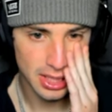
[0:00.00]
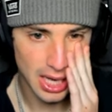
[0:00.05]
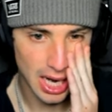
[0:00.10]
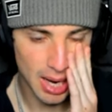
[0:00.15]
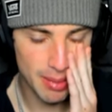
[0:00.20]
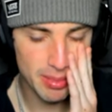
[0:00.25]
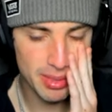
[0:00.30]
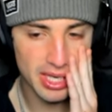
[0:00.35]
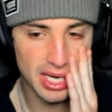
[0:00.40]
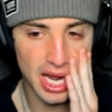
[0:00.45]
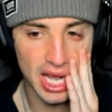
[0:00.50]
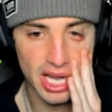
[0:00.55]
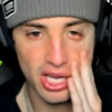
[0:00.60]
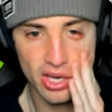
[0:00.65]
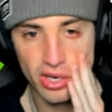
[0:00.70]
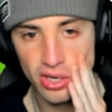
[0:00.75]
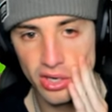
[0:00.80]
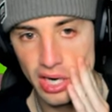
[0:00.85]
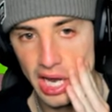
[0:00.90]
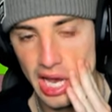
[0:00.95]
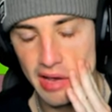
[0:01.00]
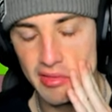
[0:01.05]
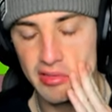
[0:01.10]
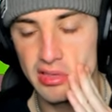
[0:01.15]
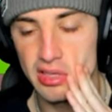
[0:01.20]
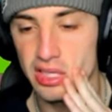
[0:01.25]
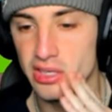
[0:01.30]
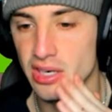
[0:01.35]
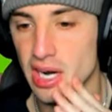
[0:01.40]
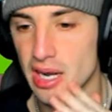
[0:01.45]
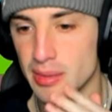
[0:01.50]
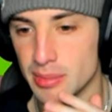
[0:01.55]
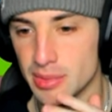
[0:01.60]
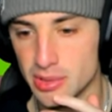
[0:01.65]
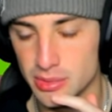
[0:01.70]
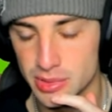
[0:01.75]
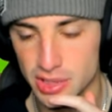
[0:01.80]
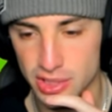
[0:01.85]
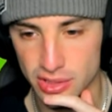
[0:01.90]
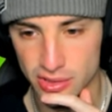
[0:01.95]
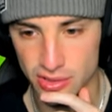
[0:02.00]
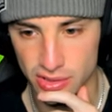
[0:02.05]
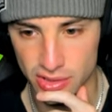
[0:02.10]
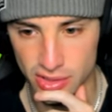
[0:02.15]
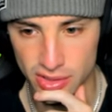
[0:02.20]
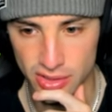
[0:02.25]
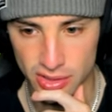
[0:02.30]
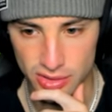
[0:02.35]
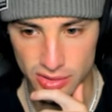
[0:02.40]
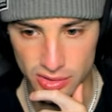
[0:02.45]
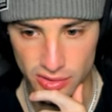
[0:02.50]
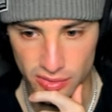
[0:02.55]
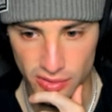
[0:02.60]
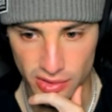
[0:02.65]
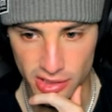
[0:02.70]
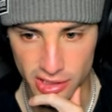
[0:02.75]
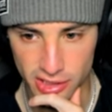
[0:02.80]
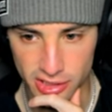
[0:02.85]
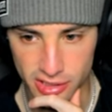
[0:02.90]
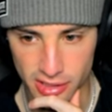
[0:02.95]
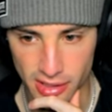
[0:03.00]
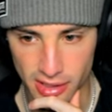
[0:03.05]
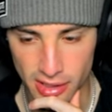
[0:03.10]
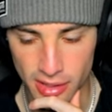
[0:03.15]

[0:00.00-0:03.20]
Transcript: I mean, I could. I have Clear Amulet, which is good news for us.